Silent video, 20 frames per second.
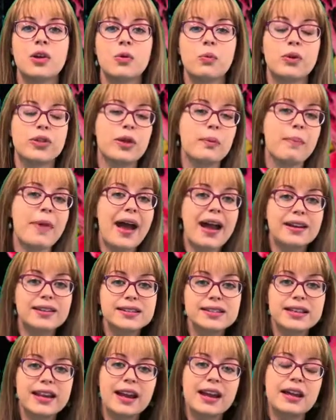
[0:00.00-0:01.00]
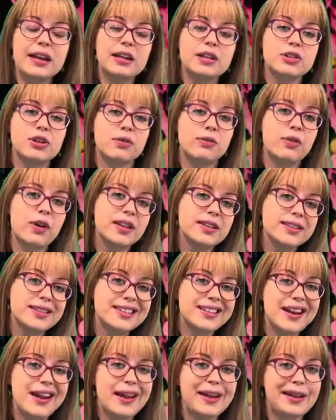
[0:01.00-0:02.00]
with a backstage, a front
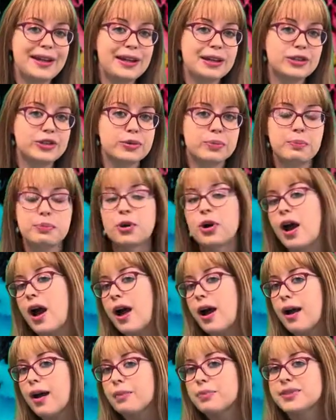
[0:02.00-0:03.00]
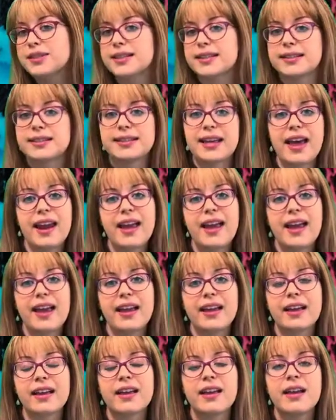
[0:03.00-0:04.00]
stage, props, a
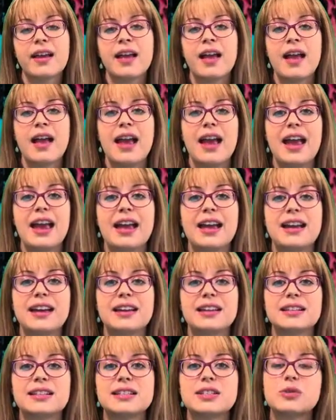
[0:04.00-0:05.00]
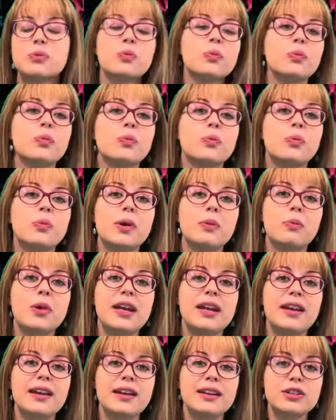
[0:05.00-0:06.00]
setting, and when
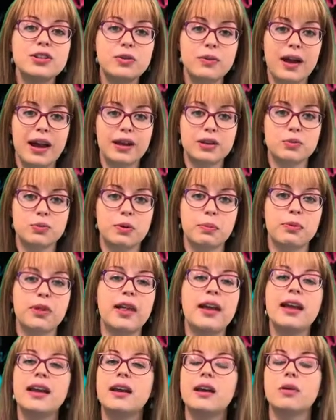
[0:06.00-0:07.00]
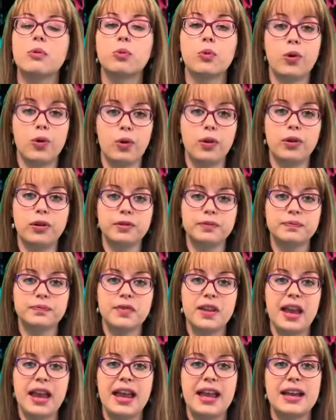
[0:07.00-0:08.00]
we interact, we're playing a role.
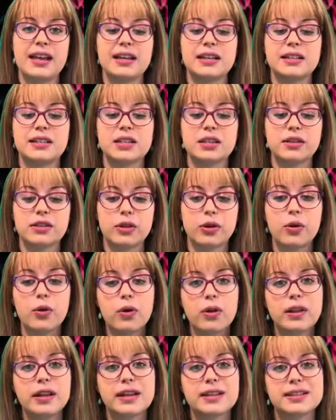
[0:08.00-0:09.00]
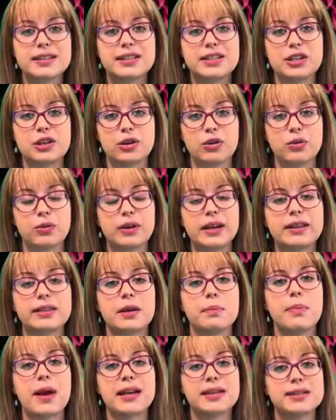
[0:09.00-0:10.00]
And the goal is to create
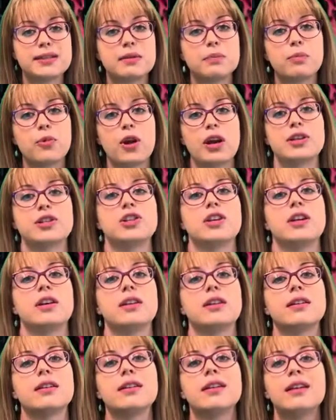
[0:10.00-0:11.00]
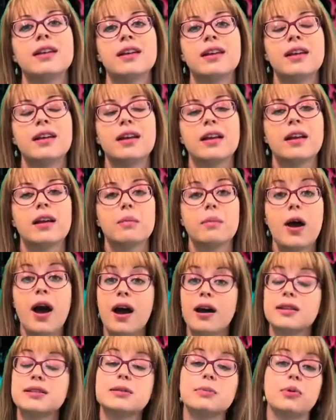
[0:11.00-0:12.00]
the best impression
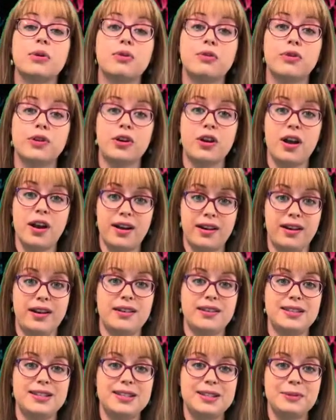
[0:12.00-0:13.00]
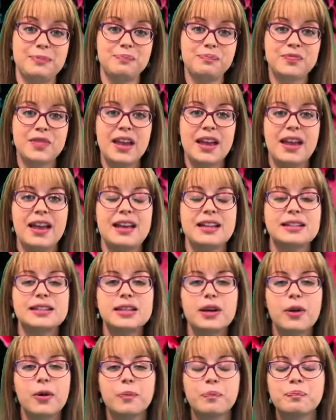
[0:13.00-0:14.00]
possible for your audience. And
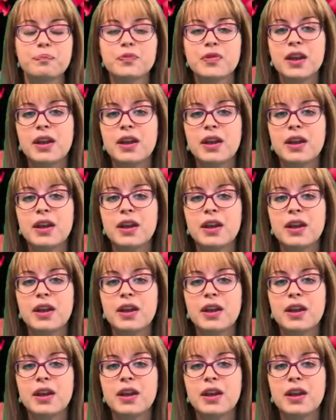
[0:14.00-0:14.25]
so,